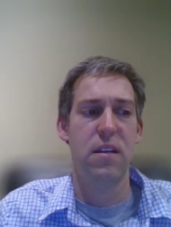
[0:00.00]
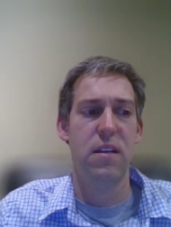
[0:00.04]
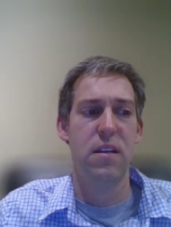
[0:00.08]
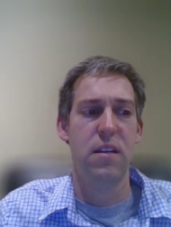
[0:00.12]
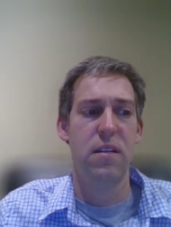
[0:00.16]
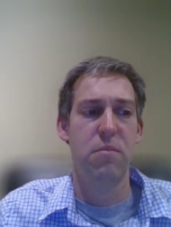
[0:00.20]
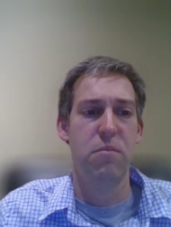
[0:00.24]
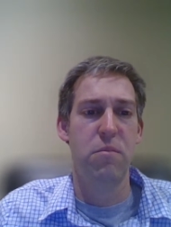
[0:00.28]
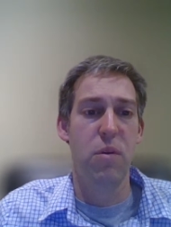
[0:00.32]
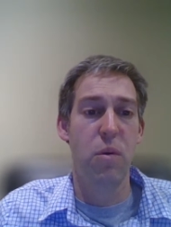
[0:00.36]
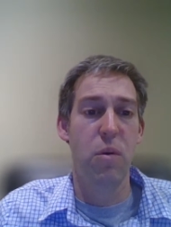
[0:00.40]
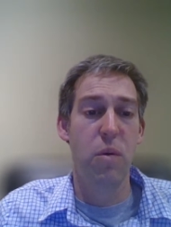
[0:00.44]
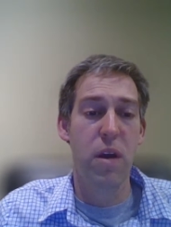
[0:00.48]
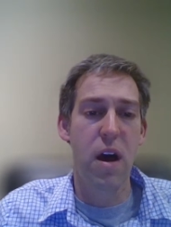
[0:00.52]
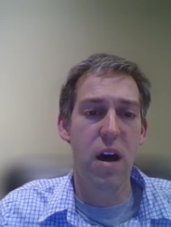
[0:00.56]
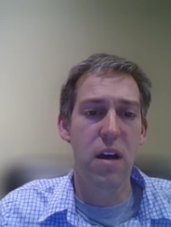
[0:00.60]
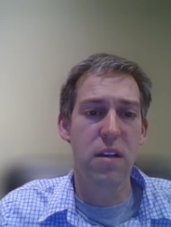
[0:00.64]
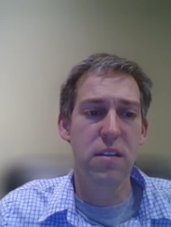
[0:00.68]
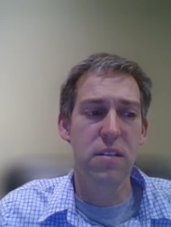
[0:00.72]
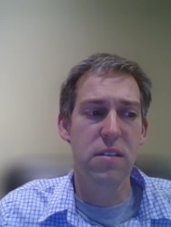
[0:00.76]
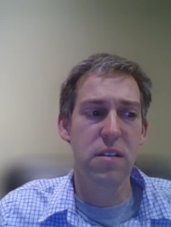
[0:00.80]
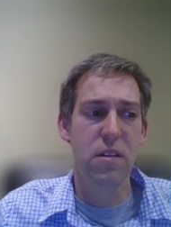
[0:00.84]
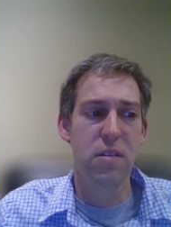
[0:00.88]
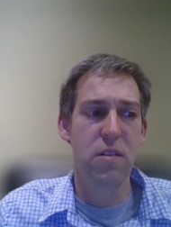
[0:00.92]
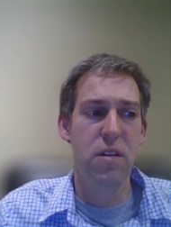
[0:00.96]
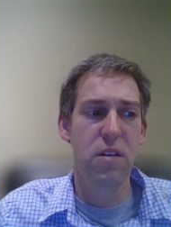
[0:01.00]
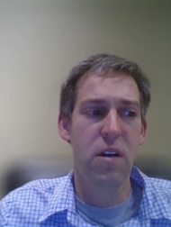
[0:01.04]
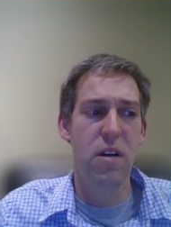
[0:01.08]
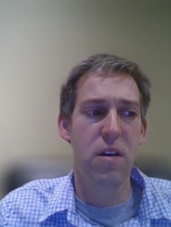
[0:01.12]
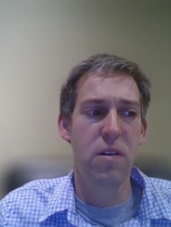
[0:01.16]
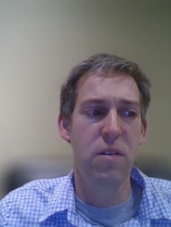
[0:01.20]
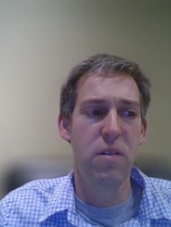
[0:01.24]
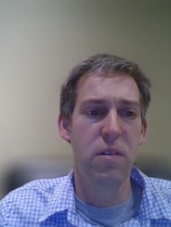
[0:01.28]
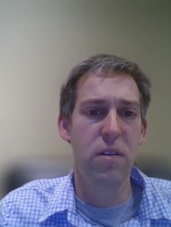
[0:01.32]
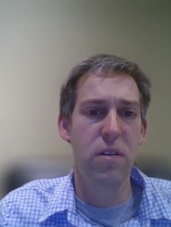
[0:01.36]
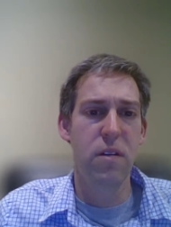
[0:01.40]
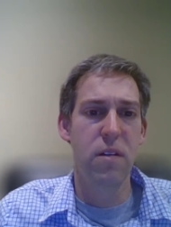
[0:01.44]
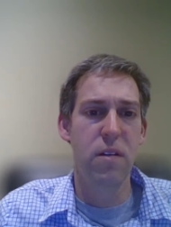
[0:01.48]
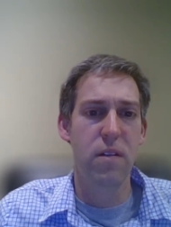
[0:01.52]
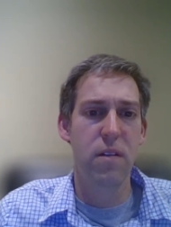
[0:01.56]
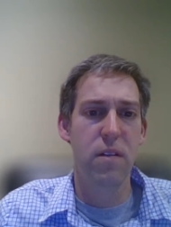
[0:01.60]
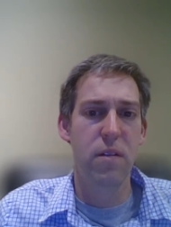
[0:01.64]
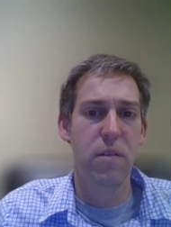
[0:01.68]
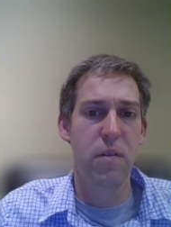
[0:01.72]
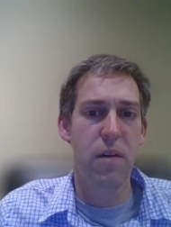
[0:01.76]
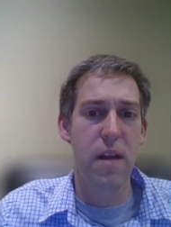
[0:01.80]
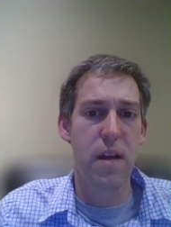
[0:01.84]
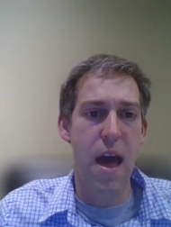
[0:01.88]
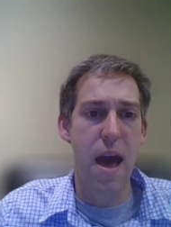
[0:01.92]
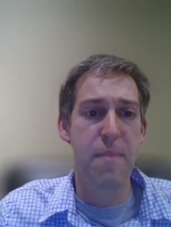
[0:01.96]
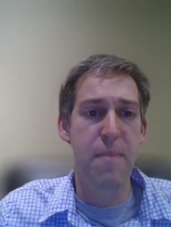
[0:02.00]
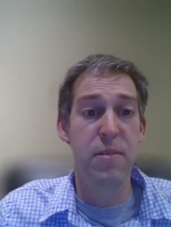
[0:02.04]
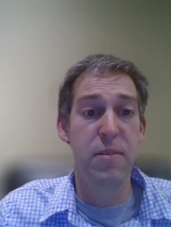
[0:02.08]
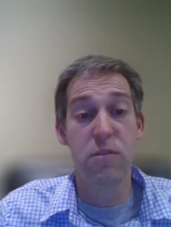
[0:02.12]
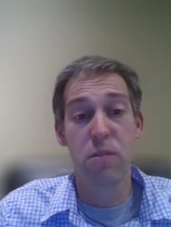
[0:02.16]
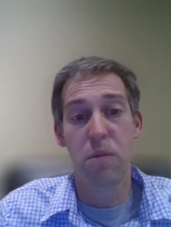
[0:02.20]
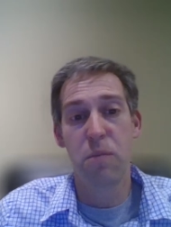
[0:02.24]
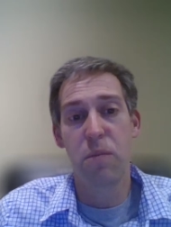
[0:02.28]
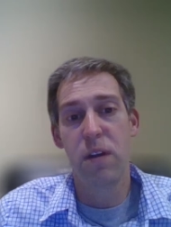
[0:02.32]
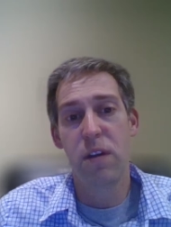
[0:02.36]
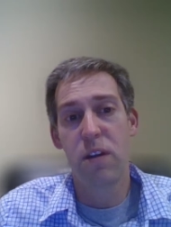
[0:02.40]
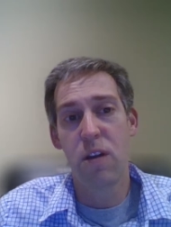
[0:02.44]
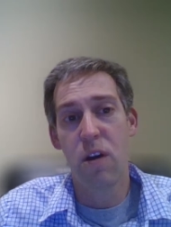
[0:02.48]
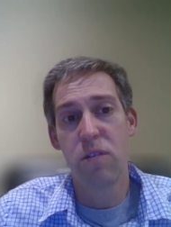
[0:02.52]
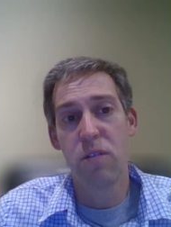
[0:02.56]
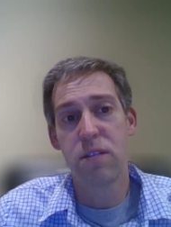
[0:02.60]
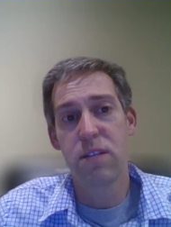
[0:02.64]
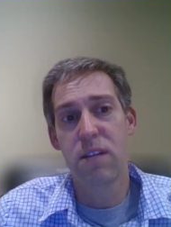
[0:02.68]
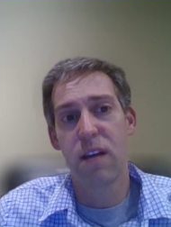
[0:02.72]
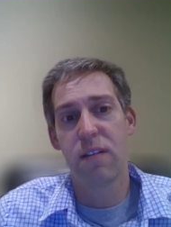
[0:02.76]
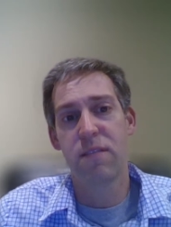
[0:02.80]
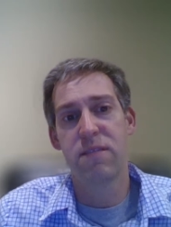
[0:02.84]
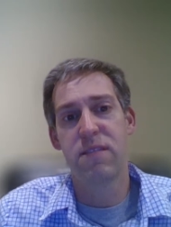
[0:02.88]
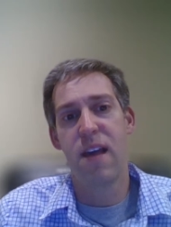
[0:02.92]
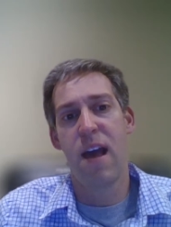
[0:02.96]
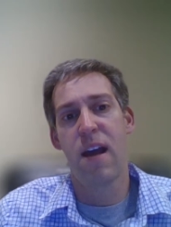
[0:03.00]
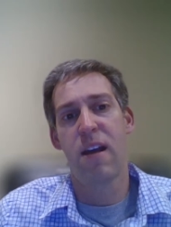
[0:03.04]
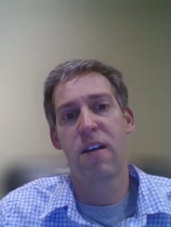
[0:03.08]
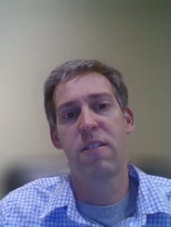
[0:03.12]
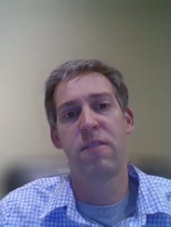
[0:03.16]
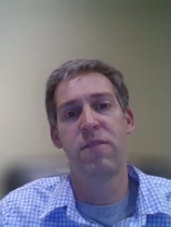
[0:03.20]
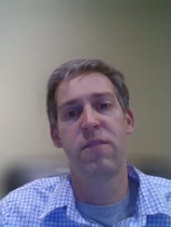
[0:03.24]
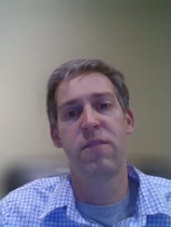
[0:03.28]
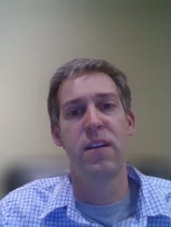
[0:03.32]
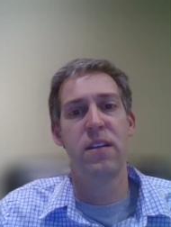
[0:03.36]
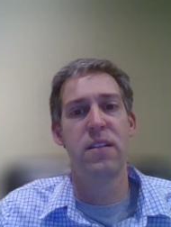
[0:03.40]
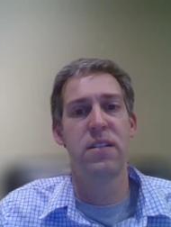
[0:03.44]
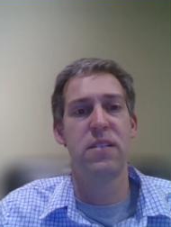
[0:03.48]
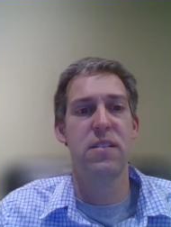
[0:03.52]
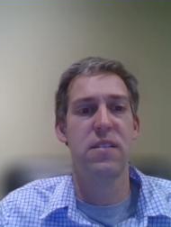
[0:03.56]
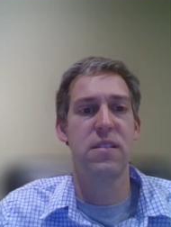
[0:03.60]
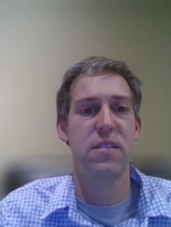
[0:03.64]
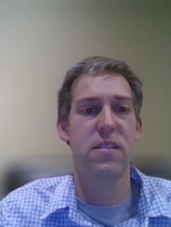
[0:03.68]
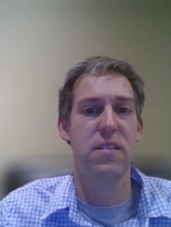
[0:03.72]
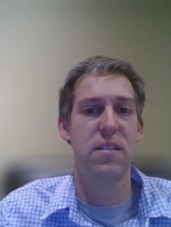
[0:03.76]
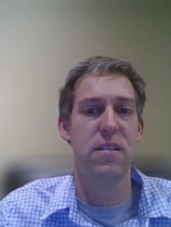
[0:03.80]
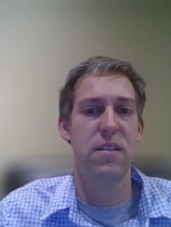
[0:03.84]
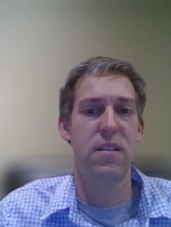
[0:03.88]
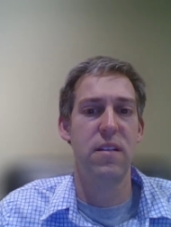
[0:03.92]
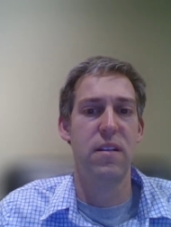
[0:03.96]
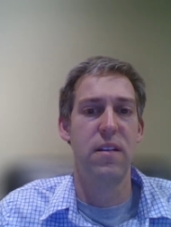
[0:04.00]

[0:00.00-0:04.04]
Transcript: But we also know what happens when we don't self-sacrifice.